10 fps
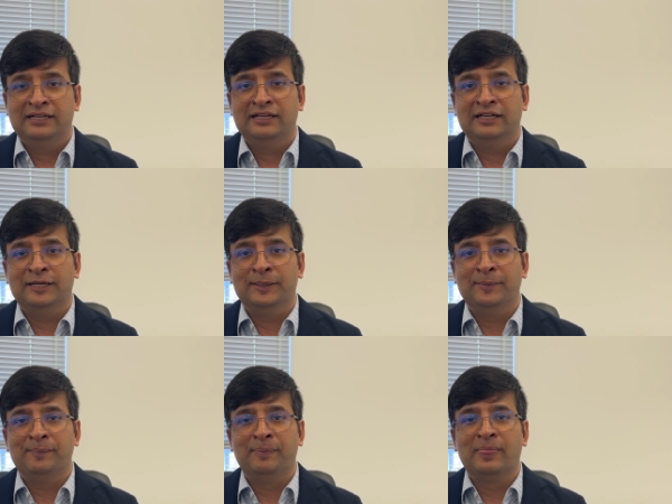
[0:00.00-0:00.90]

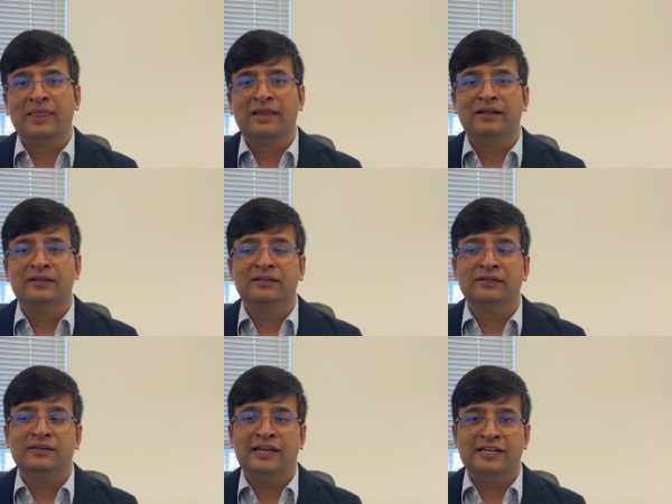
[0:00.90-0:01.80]

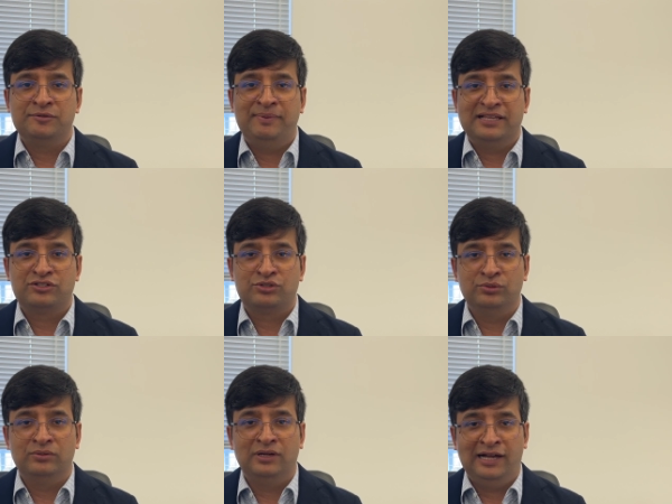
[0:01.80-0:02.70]
It is best
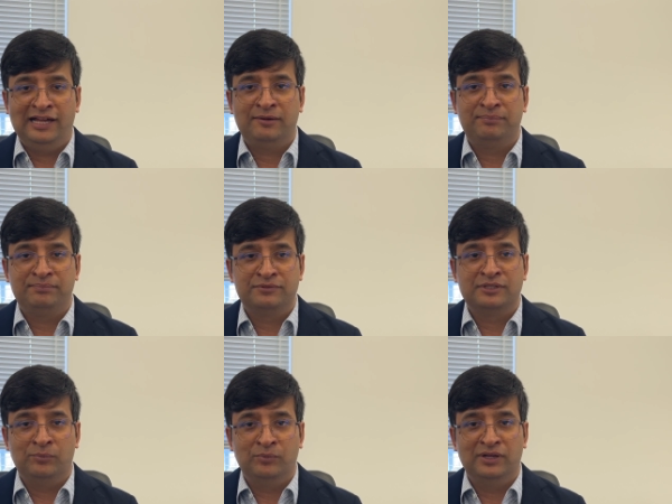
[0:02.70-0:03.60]
to hire
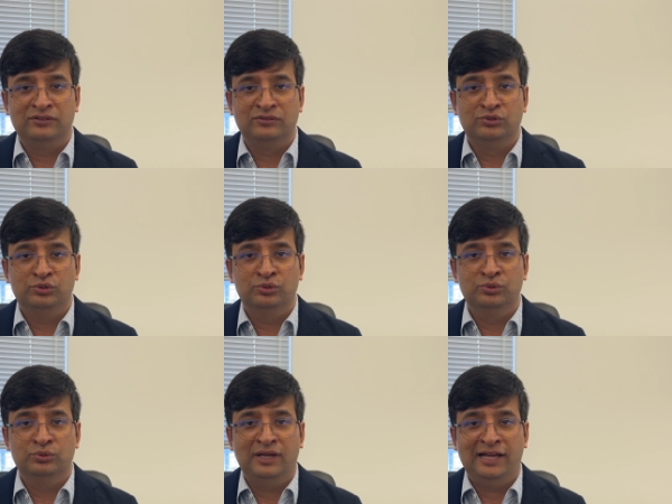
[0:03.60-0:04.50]
someone
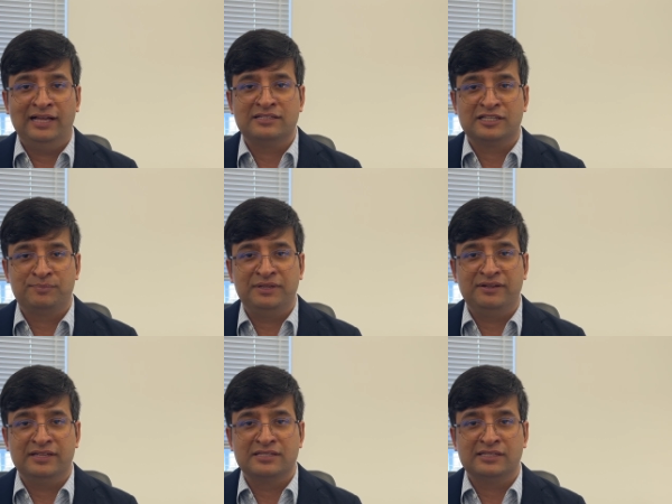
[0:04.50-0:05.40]
who has
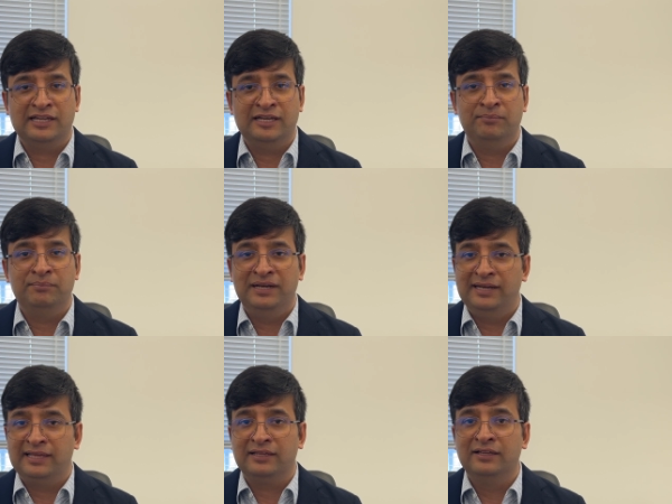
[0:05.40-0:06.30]
experience in
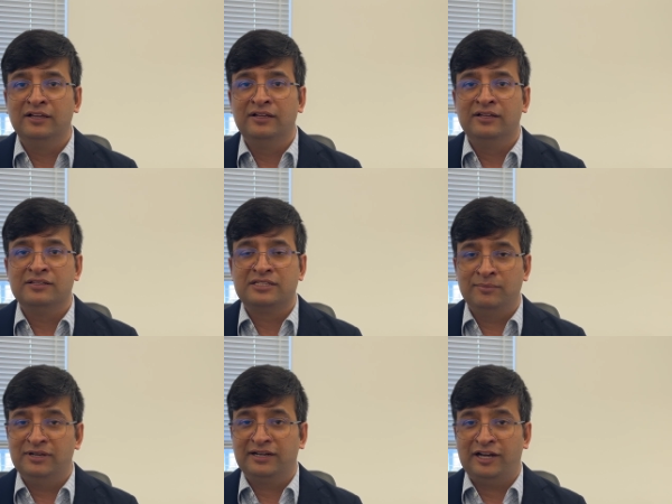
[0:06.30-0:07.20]
building
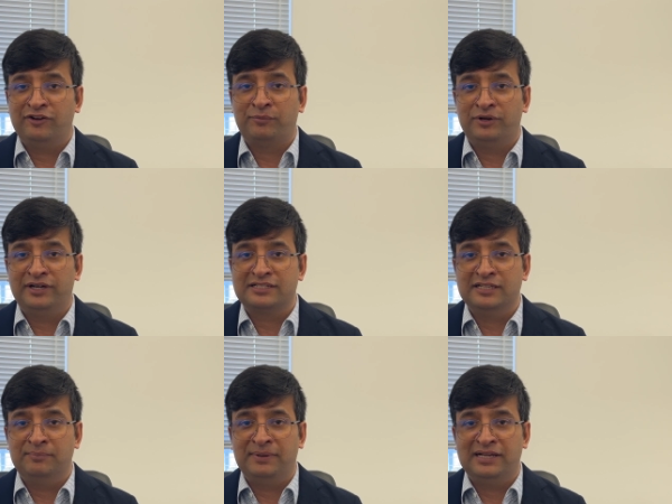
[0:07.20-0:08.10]
similar kind of products
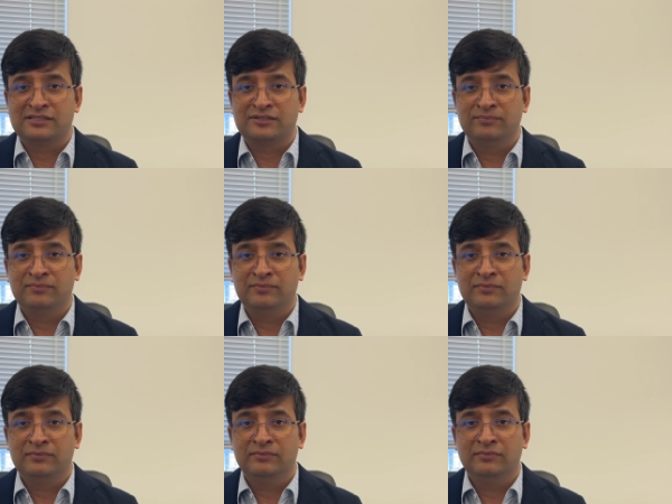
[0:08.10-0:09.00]
in past,
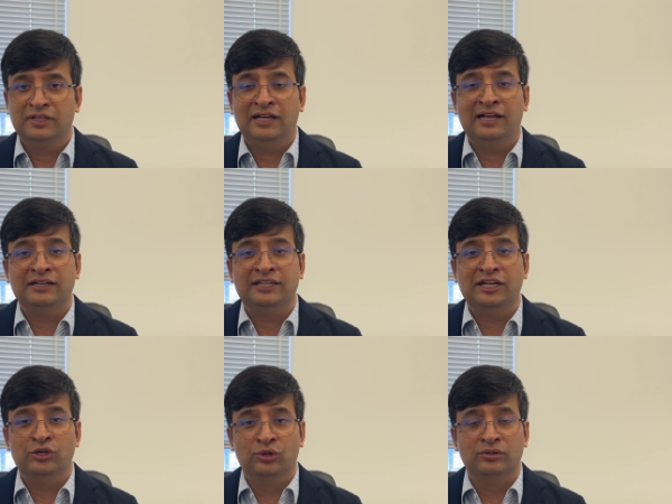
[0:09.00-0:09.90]
and they
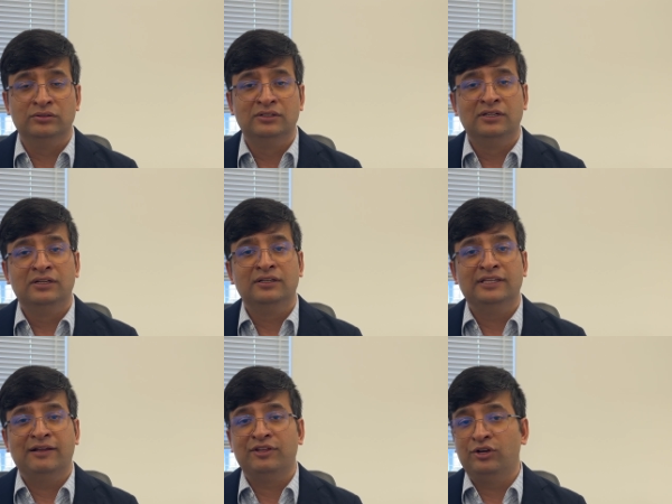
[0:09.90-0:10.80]

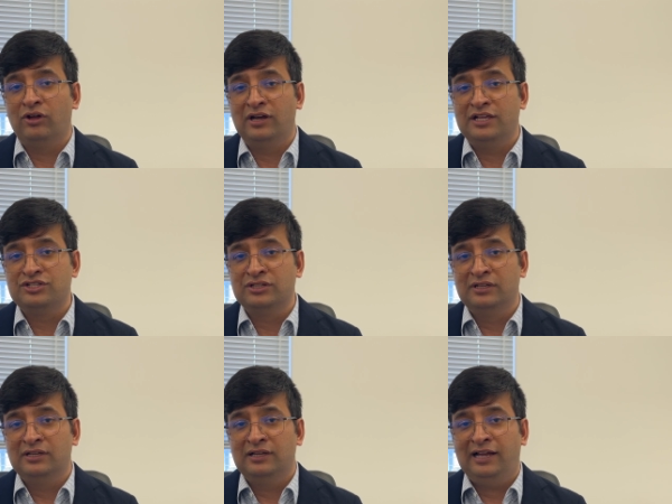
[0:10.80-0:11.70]
have the knowledge
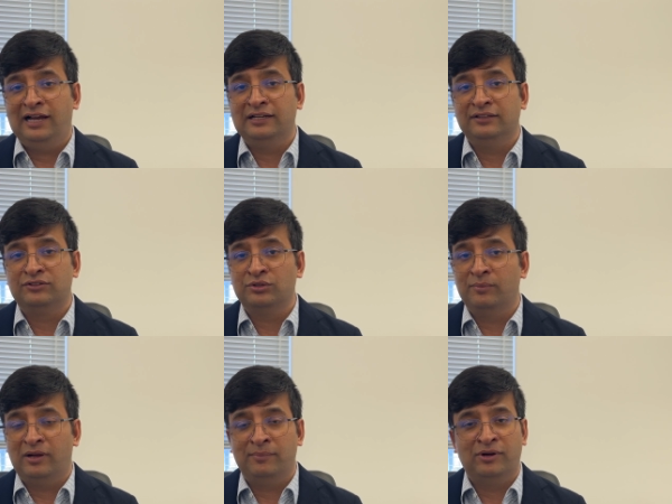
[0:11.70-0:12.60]
and
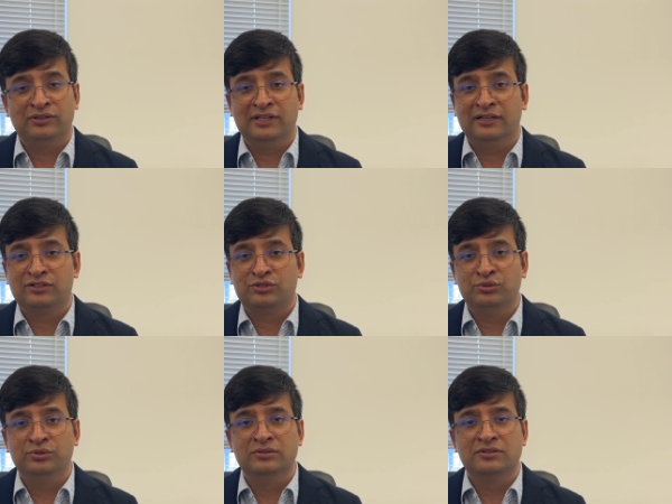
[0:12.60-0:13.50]
about the
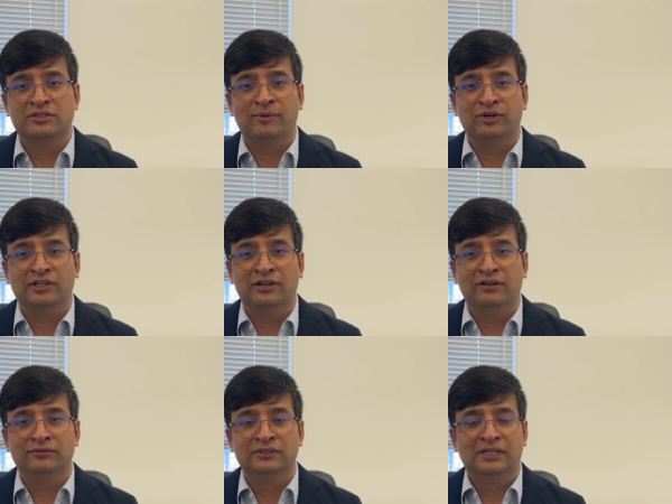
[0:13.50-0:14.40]
tools, about the